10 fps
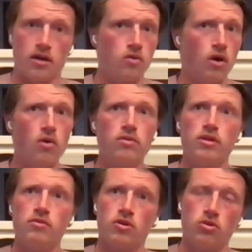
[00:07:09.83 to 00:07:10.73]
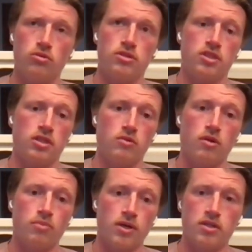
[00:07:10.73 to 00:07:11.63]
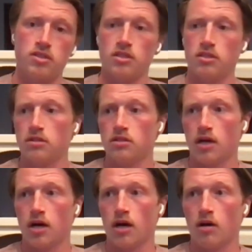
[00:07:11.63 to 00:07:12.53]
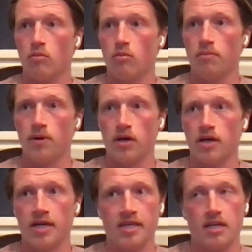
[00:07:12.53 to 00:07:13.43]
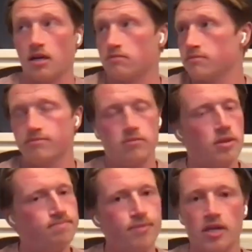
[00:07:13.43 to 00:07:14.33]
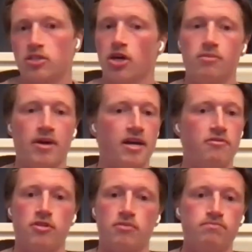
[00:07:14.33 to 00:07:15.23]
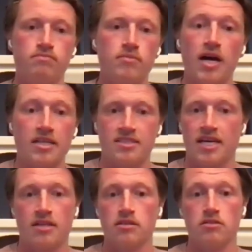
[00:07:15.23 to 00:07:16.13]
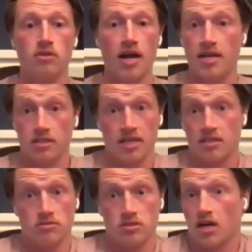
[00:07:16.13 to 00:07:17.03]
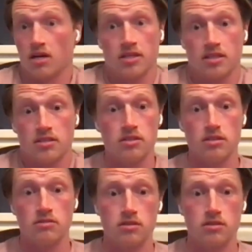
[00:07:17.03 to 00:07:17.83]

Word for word: I only recall seeing one person, um, but again, I, I turned my head for a second, right? And again, it's dark. It's yes.